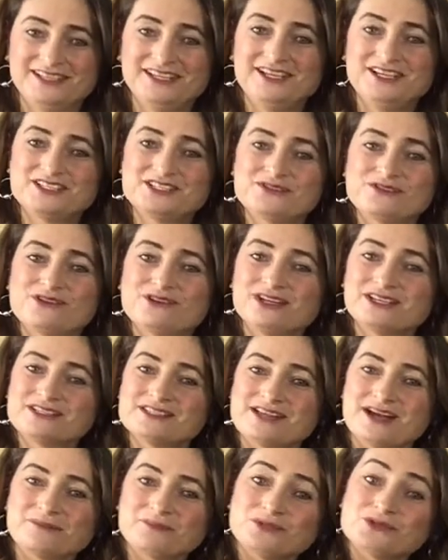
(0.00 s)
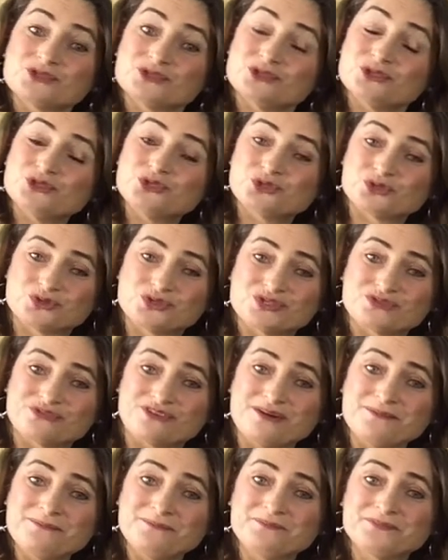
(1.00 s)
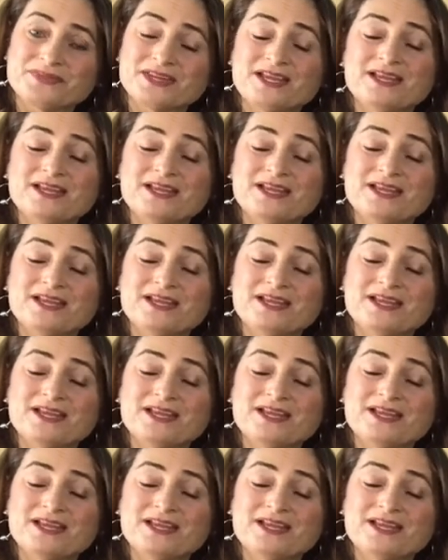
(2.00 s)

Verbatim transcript: Here's four examples to choose from.